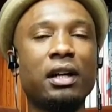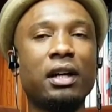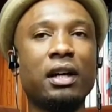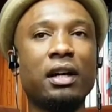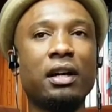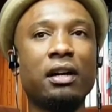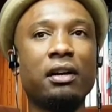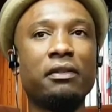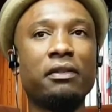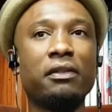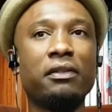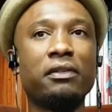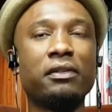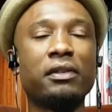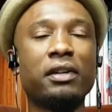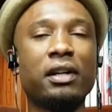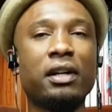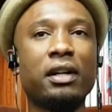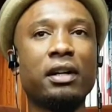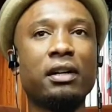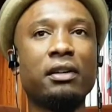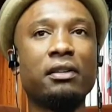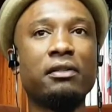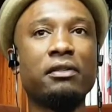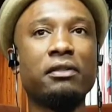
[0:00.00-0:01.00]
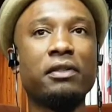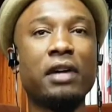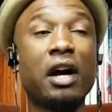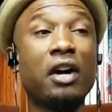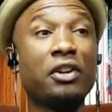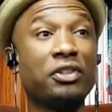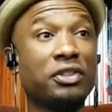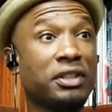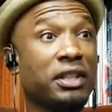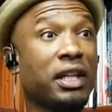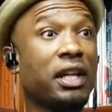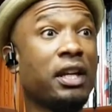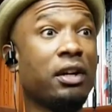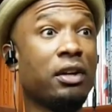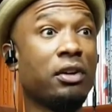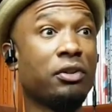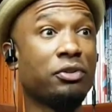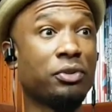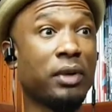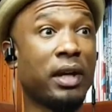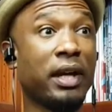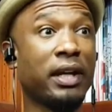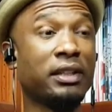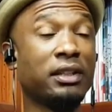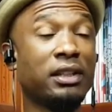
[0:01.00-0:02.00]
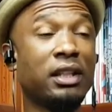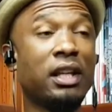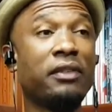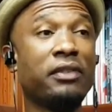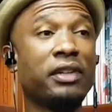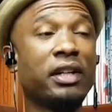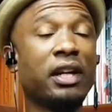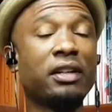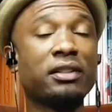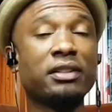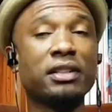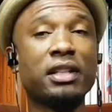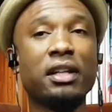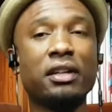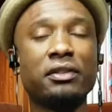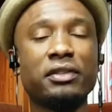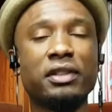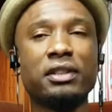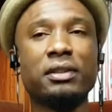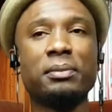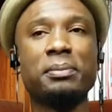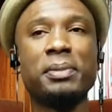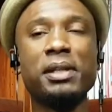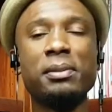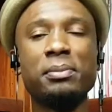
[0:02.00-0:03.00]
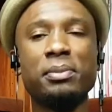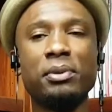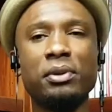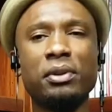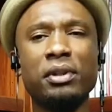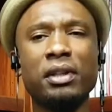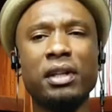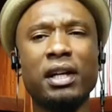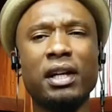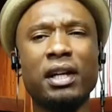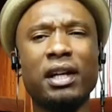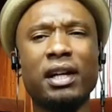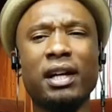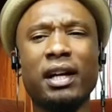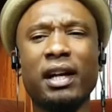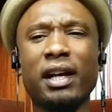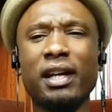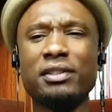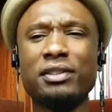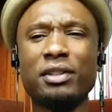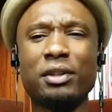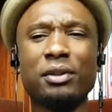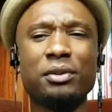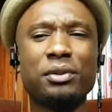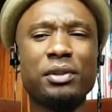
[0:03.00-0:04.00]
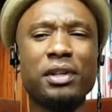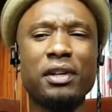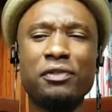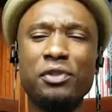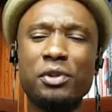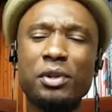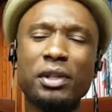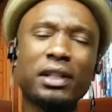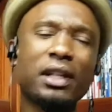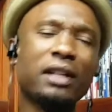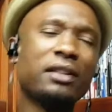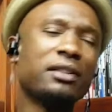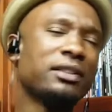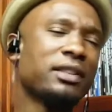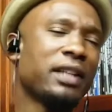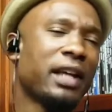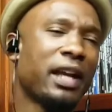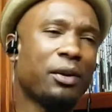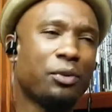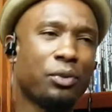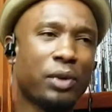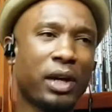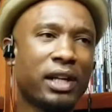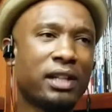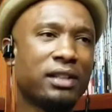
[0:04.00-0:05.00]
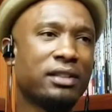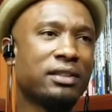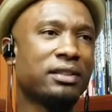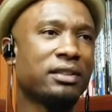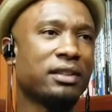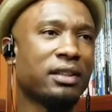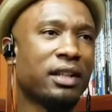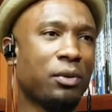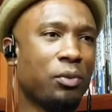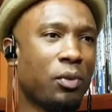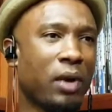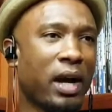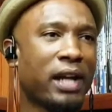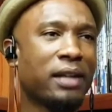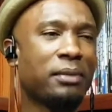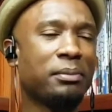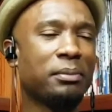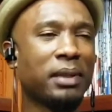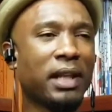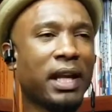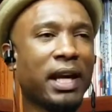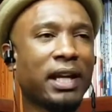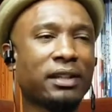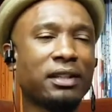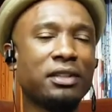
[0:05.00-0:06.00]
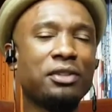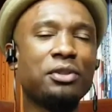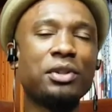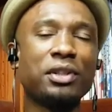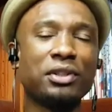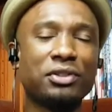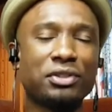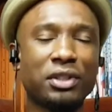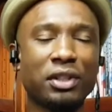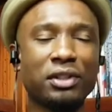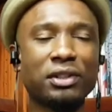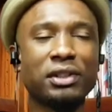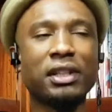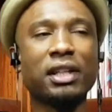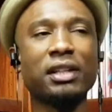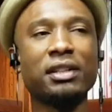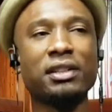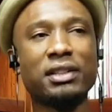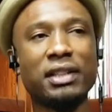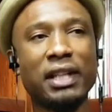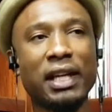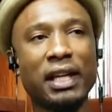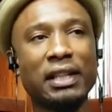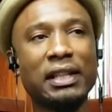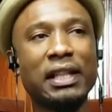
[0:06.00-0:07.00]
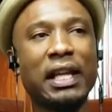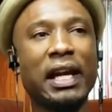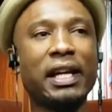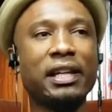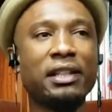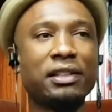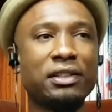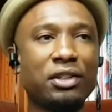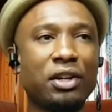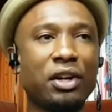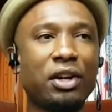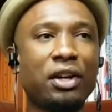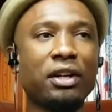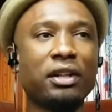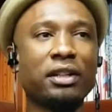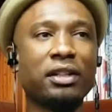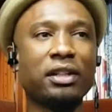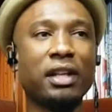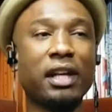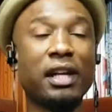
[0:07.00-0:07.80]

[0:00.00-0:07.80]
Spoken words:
of ourselves, right, and loving ourselves as a people. And so if you can understand race and white and black, then you can certainly understand light and dark.